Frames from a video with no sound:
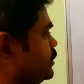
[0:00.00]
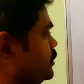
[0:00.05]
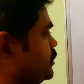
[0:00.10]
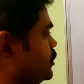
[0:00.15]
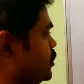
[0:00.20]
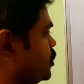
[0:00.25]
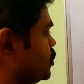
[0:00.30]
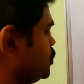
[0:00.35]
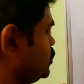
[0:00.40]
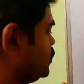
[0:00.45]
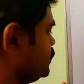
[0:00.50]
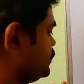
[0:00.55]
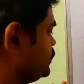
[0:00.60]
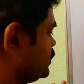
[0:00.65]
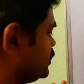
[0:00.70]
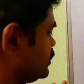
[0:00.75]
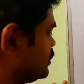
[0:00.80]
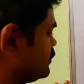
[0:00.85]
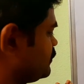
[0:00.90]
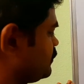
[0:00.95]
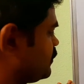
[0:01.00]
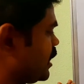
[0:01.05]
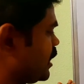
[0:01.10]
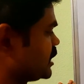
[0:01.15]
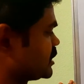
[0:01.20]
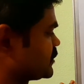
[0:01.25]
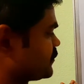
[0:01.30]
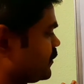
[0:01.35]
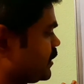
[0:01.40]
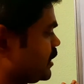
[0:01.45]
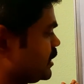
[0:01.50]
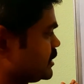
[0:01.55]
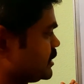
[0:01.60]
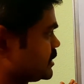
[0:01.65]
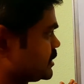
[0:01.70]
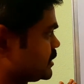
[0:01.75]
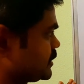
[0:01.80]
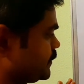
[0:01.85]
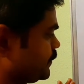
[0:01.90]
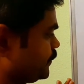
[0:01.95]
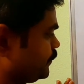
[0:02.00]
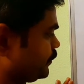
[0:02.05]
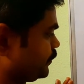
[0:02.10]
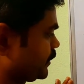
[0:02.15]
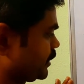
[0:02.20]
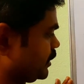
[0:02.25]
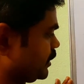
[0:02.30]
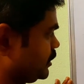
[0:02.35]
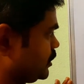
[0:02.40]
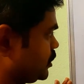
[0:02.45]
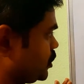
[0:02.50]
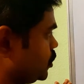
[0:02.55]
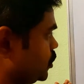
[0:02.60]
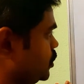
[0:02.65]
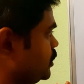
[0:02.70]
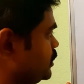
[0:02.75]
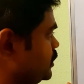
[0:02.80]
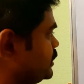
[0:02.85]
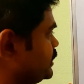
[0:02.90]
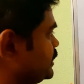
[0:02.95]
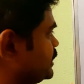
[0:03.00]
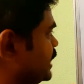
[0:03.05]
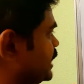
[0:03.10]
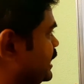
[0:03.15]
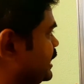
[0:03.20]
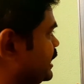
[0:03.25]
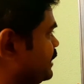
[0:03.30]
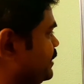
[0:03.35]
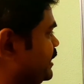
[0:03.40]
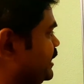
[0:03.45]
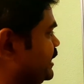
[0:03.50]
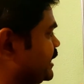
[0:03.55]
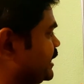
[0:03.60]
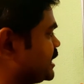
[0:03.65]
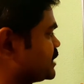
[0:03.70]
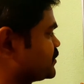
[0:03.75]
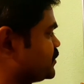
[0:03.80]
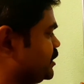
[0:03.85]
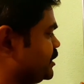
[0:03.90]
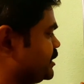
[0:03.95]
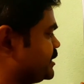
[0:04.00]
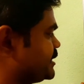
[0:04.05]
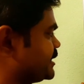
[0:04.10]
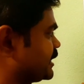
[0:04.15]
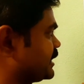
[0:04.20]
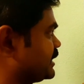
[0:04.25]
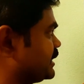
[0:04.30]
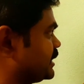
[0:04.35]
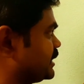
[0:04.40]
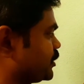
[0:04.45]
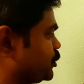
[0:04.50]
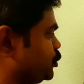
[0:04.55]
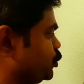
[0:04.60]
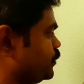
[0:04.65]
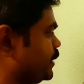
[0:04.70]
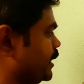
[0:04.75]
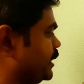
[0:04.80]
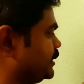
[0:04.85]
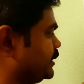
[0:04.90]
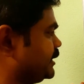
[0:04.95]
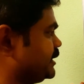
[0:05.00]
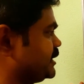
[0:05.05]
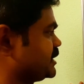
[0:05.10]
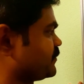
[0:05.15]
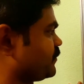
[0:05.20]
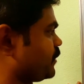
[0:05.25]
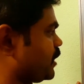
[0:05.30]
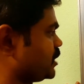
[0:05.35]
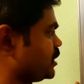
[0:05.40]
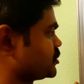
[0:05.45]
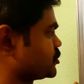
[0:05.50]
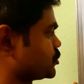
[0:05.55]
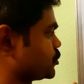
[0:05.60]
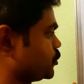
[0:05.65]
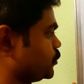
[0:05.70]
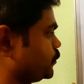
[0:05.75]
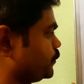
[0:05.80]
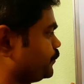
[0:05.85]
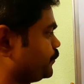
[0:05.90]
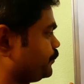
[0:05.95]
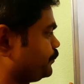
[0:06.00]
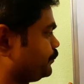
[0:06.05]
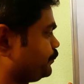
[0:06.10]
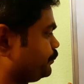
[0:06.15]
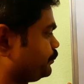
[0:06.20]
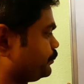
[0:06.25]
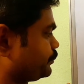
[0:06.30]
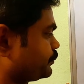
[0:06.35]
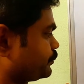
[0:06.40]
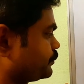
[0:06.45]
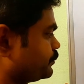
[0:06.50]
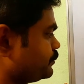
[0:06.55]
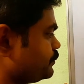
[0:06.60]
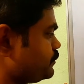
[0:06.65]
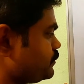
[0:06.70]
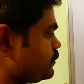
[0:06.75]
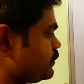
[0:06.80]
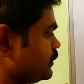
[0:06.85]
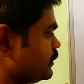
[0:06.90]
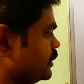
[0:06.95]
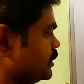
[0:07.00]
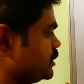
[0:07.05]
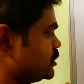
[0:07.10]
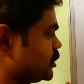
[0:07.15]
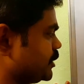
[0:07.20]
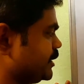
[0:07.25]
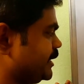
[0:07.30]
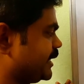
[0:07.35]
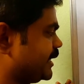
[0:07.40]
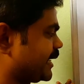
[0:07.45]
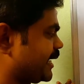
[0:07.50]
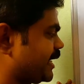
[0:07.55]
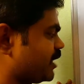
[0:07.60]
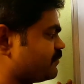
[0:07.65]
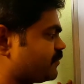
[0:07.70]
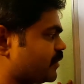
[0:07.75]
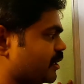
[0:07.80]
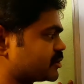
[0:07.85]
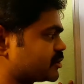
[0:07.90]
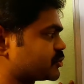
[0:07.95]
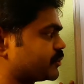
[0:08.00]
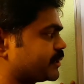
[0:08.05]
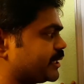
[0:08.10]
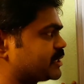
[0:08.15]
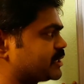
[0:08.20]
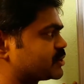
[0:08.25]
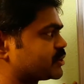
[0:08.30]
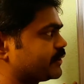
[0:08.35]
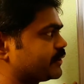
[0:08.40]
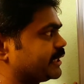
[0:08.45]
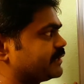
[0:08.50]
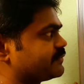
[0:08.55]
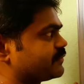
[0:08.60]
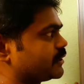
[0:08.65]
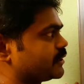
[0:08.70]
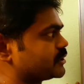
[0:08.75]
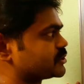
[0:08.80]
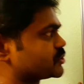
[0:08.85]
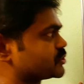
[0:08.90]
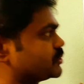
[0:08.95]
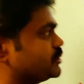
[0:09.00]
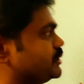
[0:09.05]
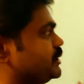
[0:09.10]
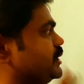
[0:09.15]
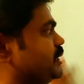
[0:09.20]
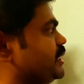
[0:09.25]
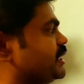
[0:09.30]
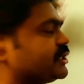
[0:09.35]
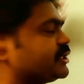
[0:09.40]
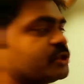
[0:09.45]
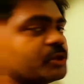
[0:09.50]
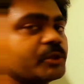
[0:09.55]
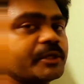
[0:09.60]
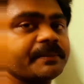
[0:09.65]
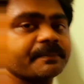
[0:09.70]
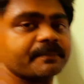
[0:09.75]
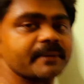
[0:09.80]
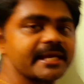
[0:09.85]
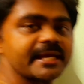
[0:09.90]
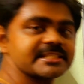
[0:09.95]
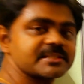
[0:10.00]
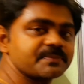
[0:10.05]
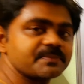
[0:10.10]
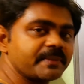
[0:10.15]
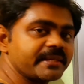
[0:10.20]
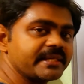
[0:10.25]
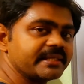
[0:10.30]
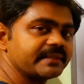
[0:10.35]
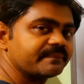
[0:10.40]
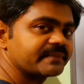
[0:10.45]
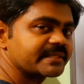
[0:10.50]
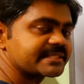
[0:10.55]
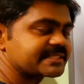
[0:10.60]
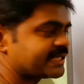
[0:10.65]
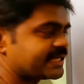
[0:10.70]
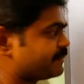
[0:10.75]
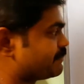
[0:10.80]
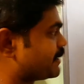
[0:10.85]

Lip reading: true, false, false, true, and remaining case we need to check Q value, that is false, true. So here I have false true, right? So I will get false true. Q implies P, the same